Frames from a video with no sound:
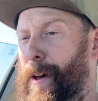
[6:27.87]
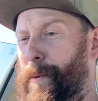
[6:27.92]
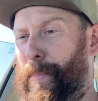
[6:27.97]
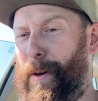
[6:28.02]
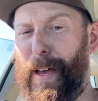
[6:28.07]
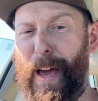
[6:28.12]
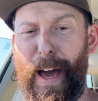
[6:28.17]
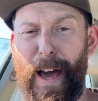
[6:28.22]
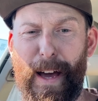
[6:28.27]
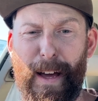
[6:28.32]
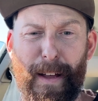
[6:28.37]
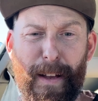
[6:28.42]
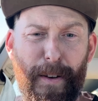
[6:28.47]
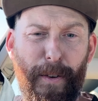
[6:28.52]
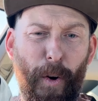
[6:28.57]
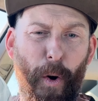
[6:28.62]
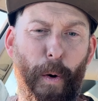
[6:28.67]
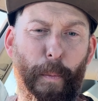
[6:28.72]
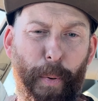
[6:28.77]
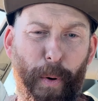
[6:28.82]
but yeah,
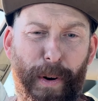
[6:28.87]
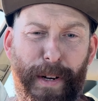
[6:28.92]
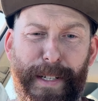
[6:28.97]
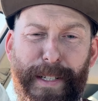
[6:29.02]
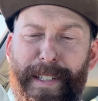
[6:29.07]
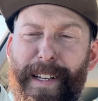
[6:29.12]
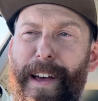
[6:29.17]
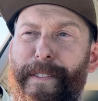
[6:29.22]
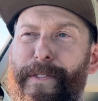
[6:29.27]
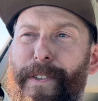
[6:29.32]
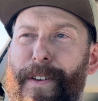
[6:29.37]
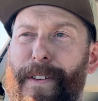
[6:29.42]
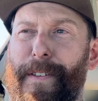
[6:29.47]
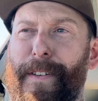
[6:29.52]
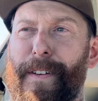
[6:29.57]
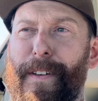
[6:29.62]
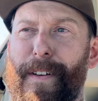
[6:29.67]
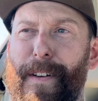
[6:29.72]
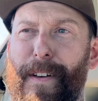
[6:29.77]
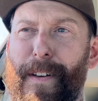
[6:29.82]
0.7
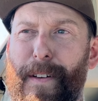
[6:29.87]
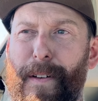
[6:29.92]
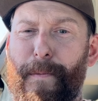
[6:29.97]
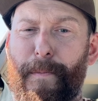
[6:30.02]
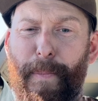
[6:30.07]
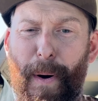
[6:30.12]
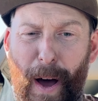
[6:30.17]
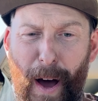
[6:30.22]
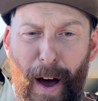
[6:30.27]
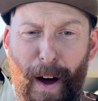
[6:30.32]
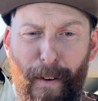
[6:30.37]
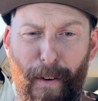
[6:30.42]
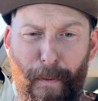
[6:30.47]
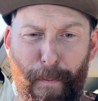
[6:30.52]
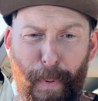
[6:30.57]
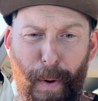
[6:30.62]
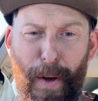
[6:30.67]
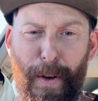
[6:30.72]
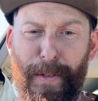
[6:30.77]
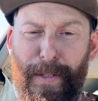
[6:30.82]
bar
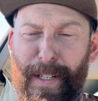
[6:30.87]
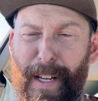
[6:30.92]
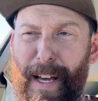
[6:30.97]
of boost,